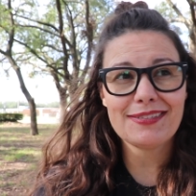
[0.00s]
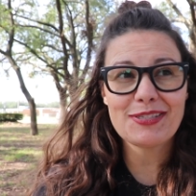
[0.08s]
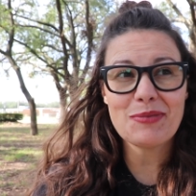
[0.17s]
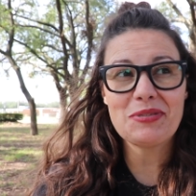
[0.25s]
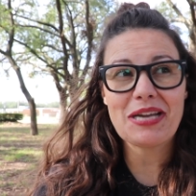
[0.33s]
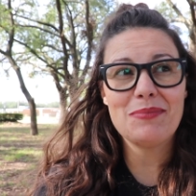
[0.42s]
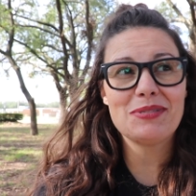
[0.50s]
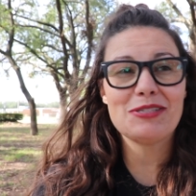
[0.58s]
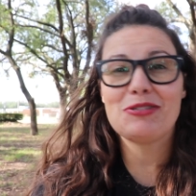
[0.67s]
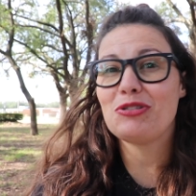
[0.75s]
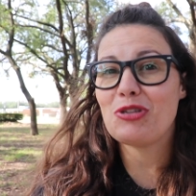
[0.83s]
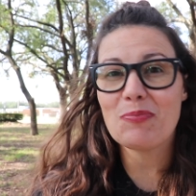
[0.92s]
sometimes
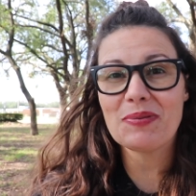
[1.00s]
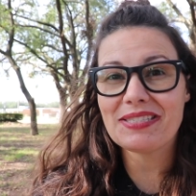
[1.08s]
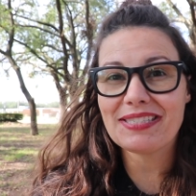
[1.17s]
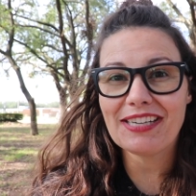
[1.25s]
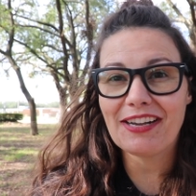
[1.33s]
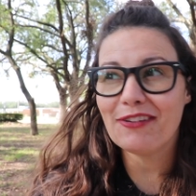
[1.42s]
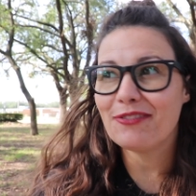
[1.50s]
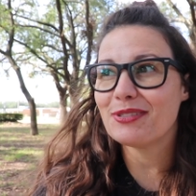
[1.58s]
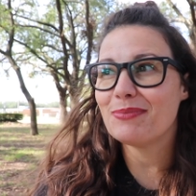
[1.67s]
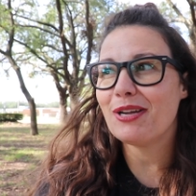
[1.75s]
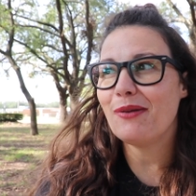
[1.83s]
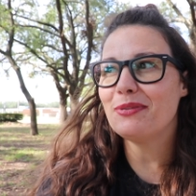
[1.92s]
it's stupid stuff.
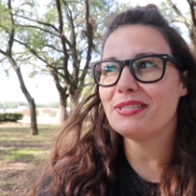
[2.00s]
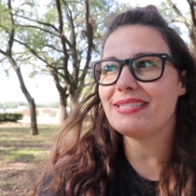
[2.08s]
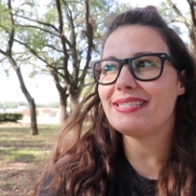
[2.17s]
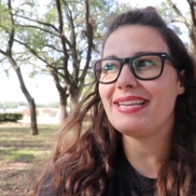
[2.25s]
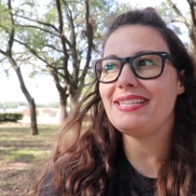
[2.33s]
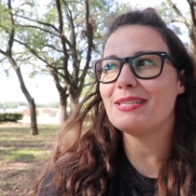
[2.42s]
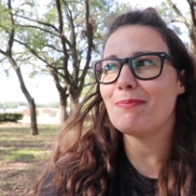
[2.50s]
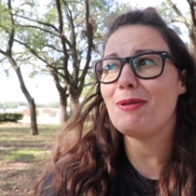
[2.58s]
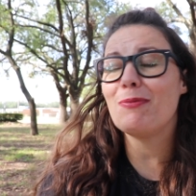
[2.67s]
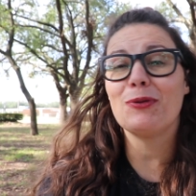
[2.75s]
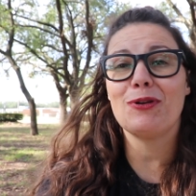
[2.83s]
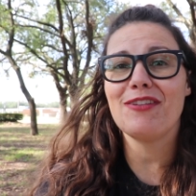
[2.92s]
Sometimes it's things that
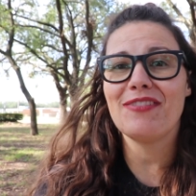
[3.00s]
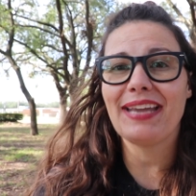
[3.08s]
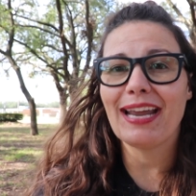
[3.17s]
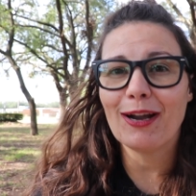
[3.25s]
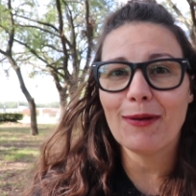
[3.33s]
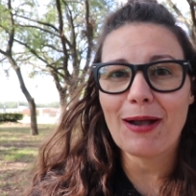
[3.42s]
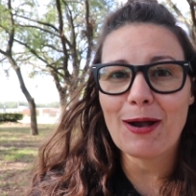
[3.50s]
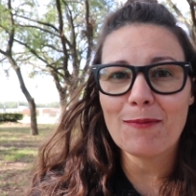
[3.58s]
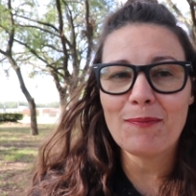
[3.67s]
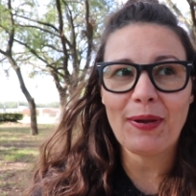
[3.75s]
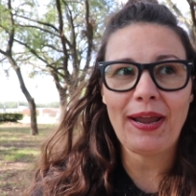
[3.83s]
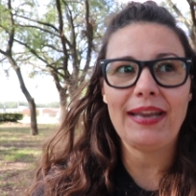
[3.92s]
people don't even care
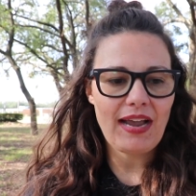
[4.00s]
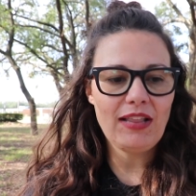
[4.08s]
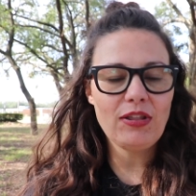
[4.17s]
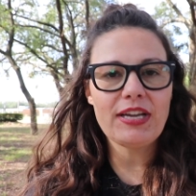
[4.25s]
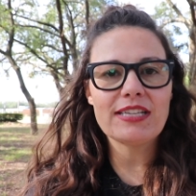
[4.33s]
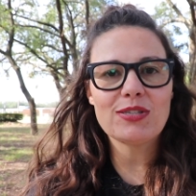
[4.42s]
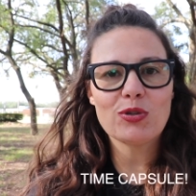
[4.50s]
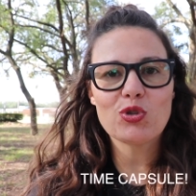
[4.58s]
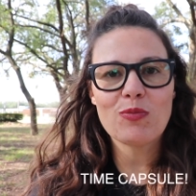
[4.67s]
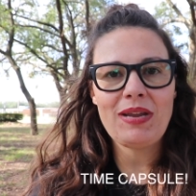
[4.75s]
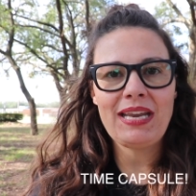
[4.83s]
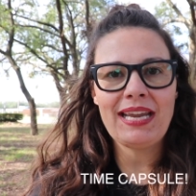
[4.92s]
about. But I look at
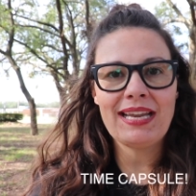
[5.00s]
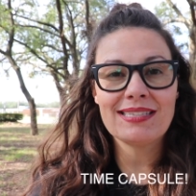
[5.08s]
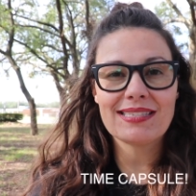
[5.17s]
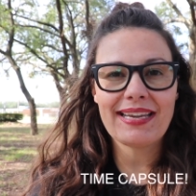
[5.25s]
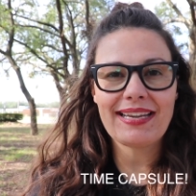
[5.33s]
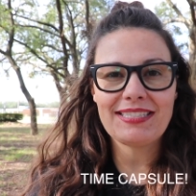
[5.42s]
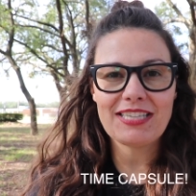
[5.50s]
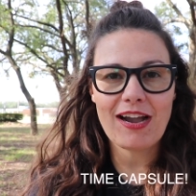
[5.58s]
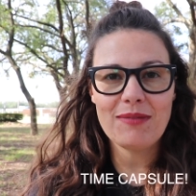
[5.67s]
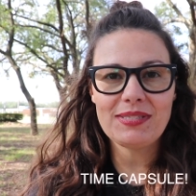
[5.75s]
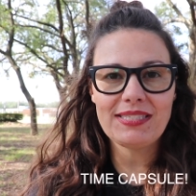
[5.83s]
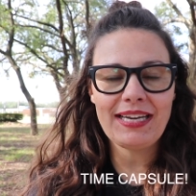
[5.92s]
social media as like a
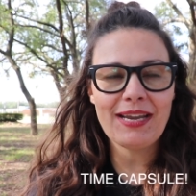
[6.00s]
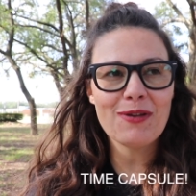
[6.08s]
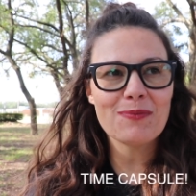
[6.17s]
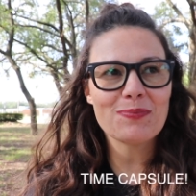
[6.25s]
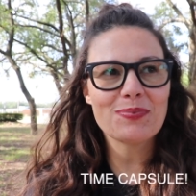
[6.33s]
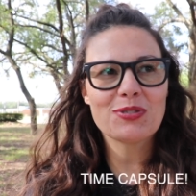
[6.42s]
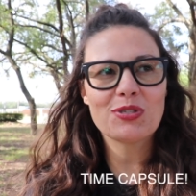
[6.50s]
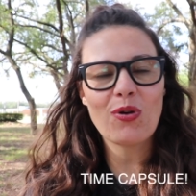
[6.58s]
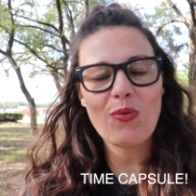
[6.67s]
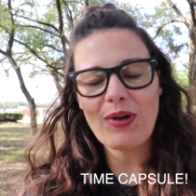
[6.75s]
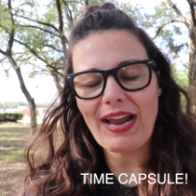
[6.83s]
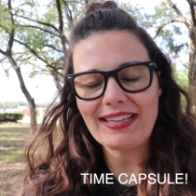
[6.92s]
timestamp.
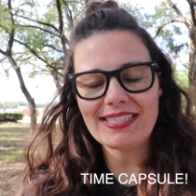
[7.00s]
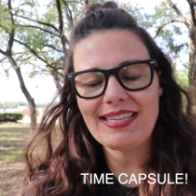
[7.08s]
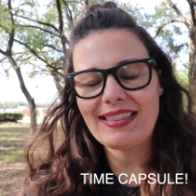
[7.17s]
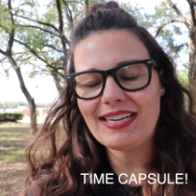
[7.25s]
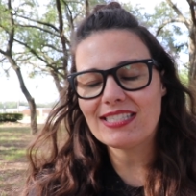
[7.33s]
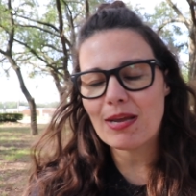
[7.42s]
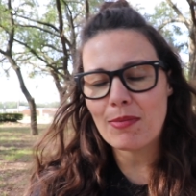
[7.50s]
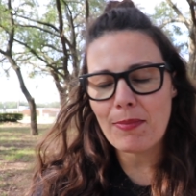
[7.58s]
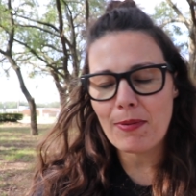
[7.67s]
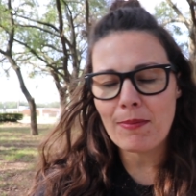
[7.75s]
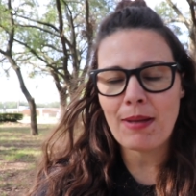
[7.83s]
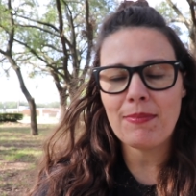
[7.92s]
So when I see things come
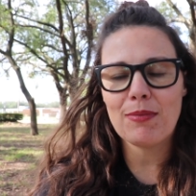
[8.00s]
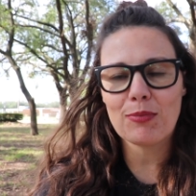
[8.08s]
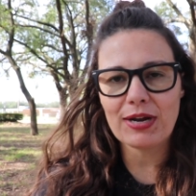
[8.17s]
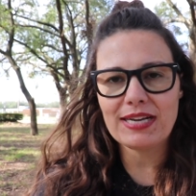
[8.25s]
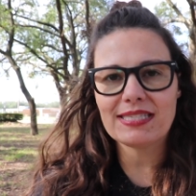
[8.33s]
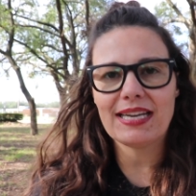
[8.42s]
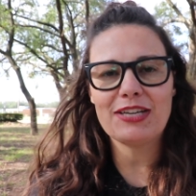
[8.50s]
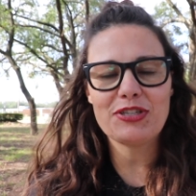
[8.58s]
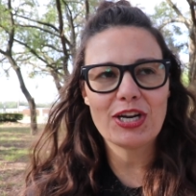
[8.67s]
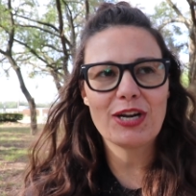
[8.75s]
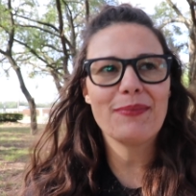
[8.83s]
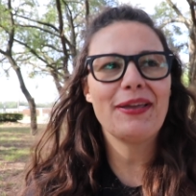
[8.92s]
up in my memories that I
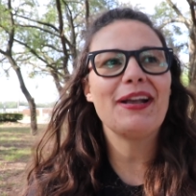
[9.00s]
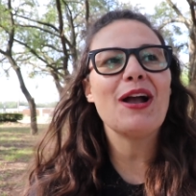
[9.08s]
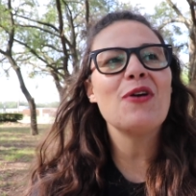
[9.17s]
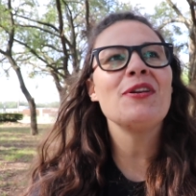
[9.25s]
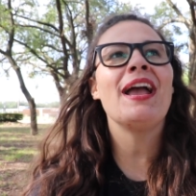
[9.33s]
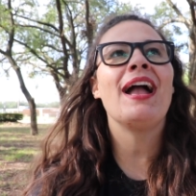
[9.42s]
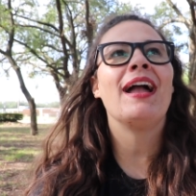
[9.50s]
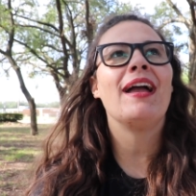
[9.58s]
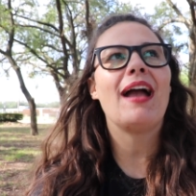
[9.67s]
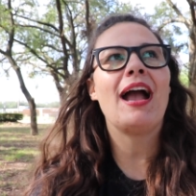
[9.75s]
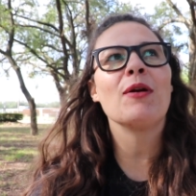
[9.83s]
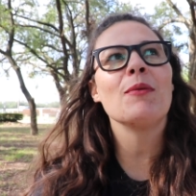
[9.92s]
shared, I'm like, oh yeah,
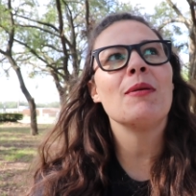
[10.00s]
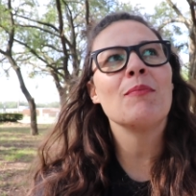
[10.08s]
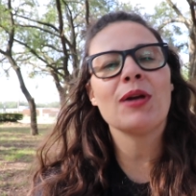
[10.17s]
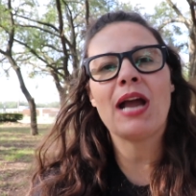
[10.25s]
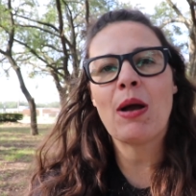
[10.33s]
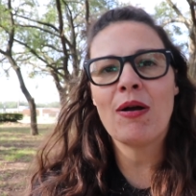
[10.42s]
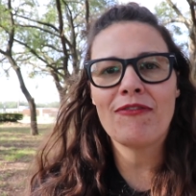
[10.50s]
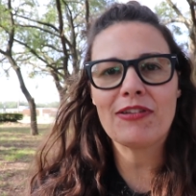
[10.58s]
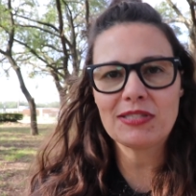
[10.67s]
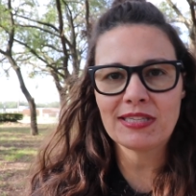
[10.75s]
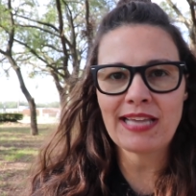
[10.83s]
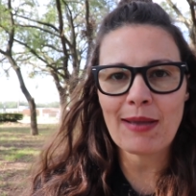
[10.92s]
I remember how I
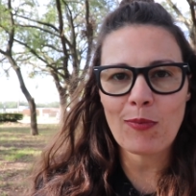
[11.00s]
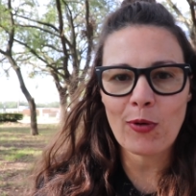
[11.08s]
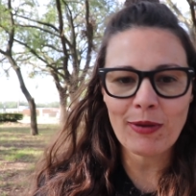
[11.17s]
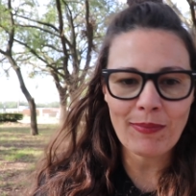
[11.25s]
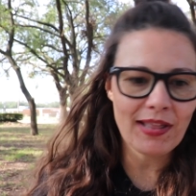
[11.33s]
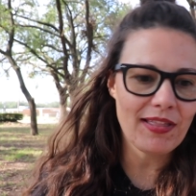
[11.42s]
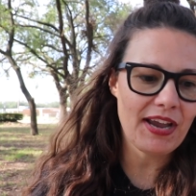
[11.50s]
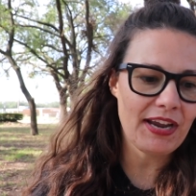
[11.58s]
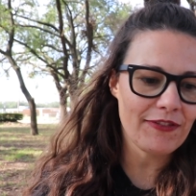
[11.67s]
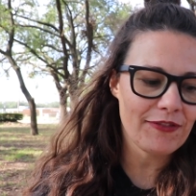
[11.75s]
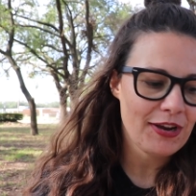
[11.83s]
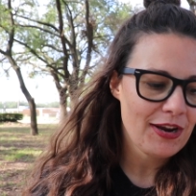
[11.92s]
felt at that point in my life.